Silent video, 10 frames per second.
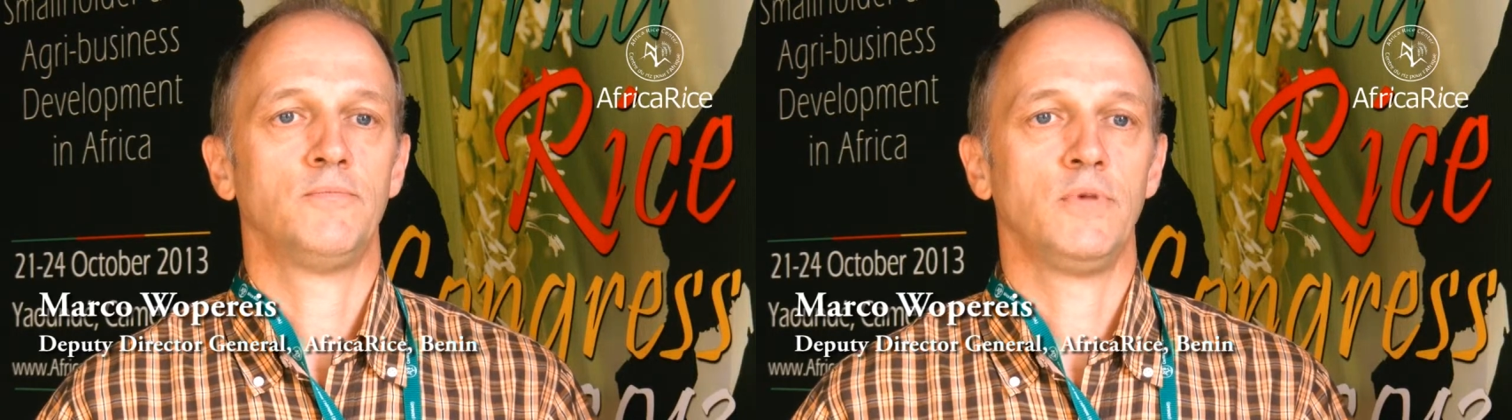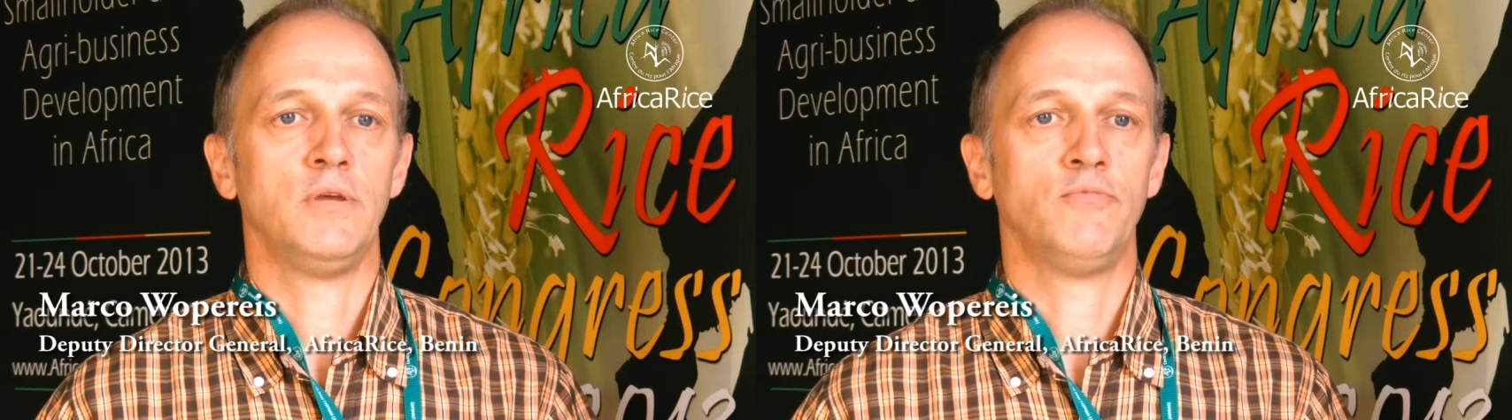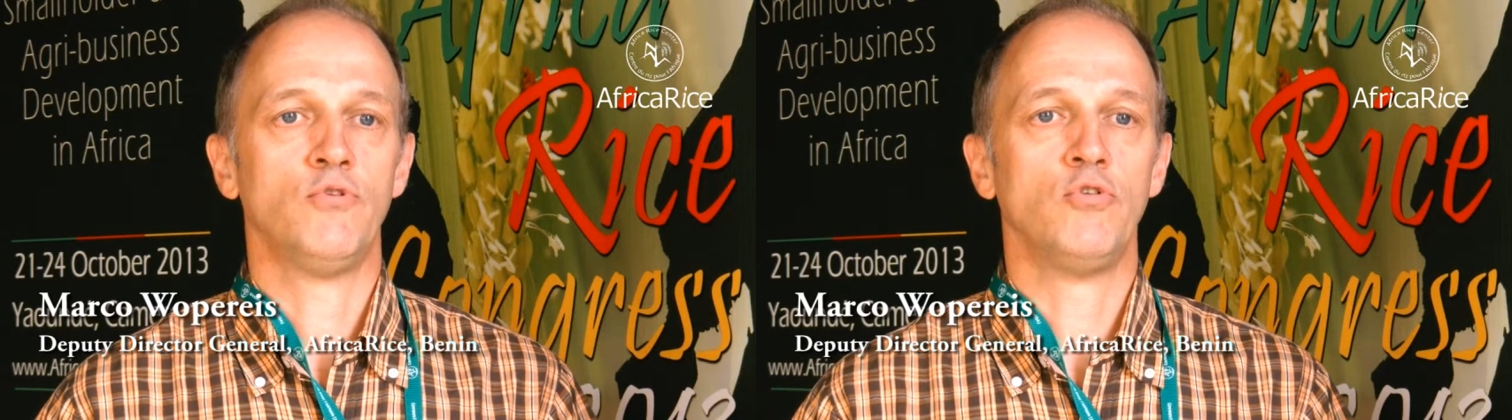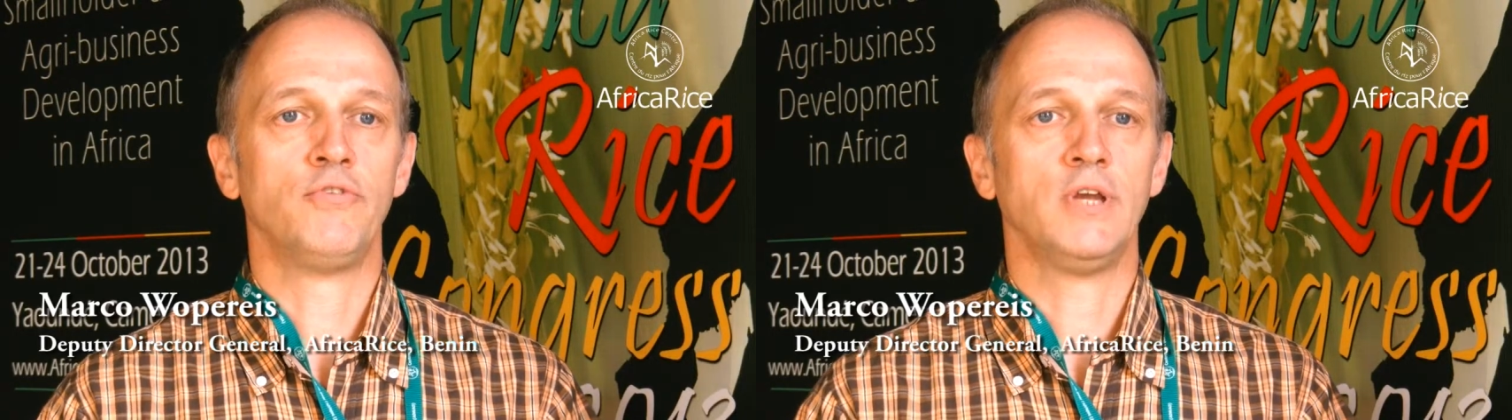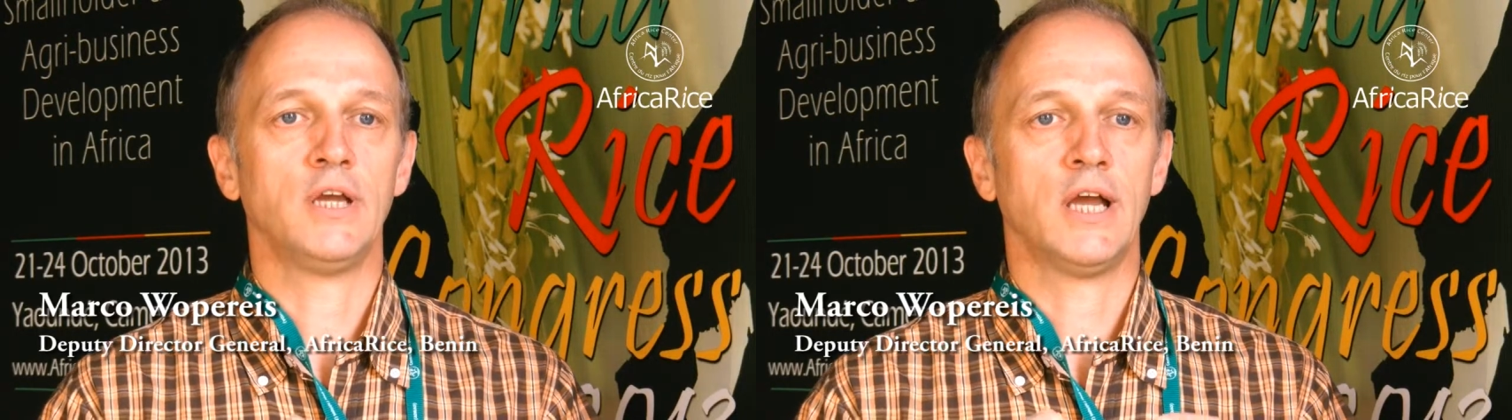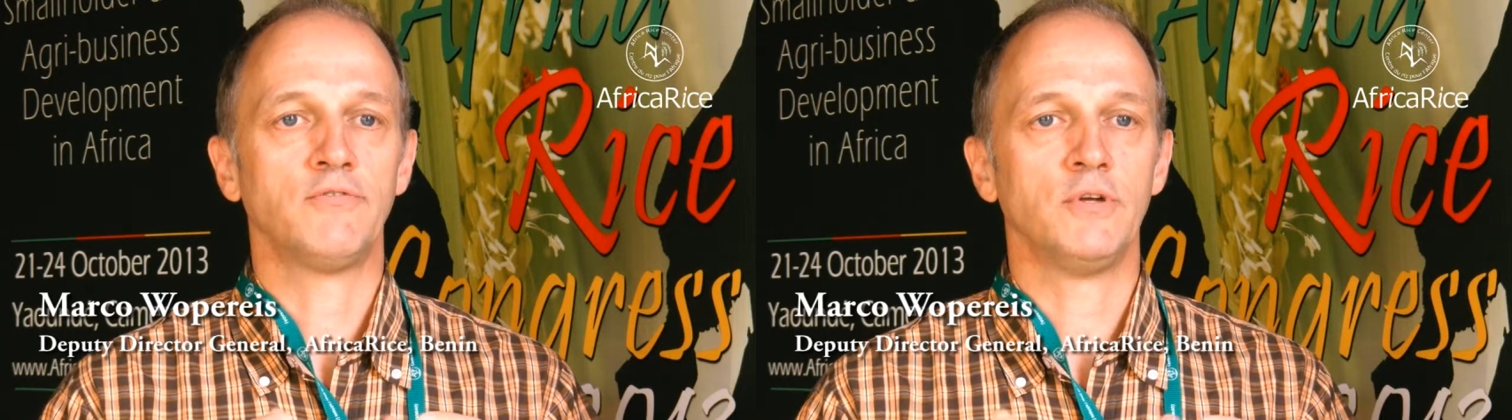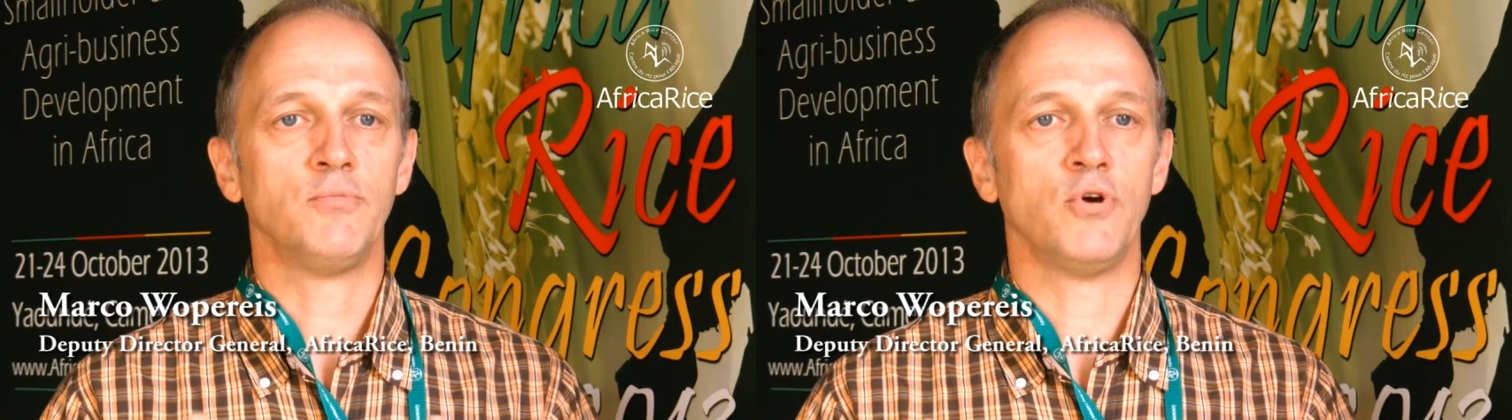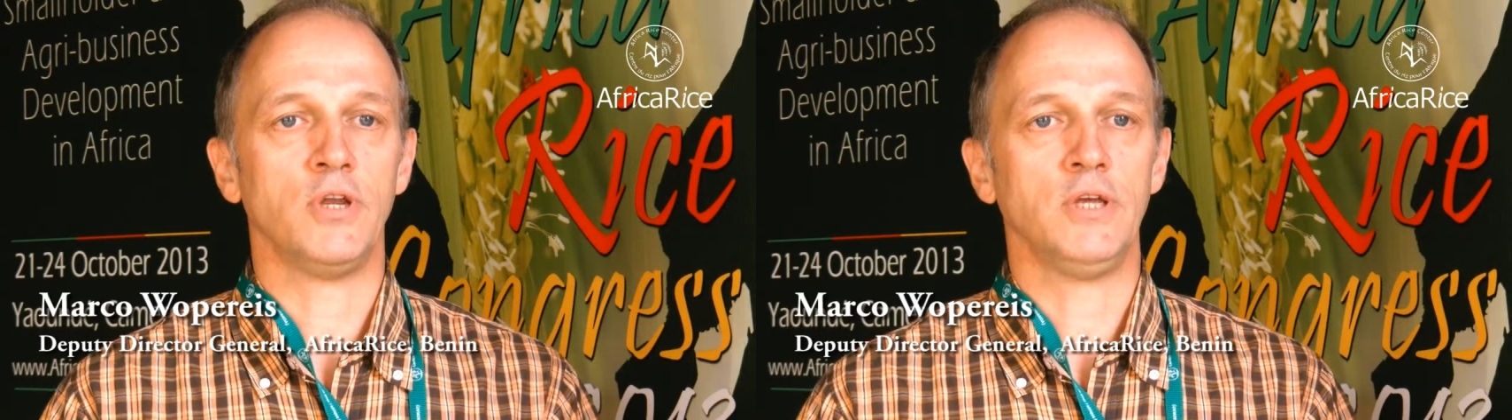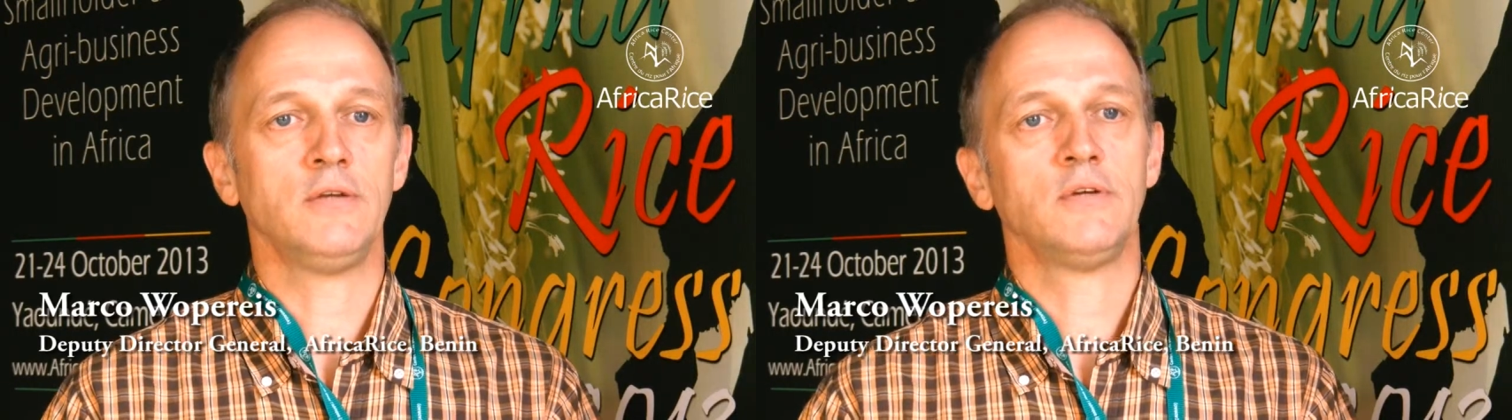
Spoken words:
involving everybody,